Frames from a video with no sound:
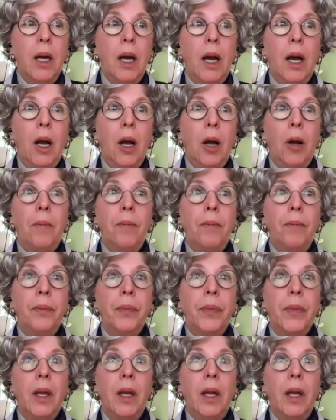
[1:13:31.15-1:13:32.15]
Um,
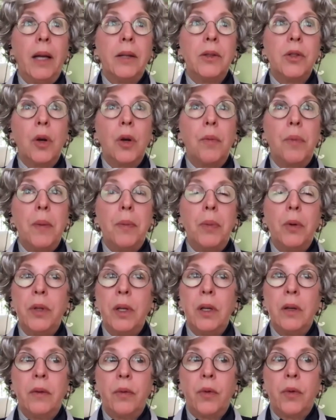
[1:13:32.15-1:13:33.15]
and so people
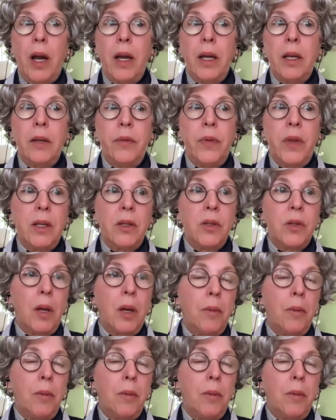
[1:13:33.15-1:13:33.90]
did a variety of things.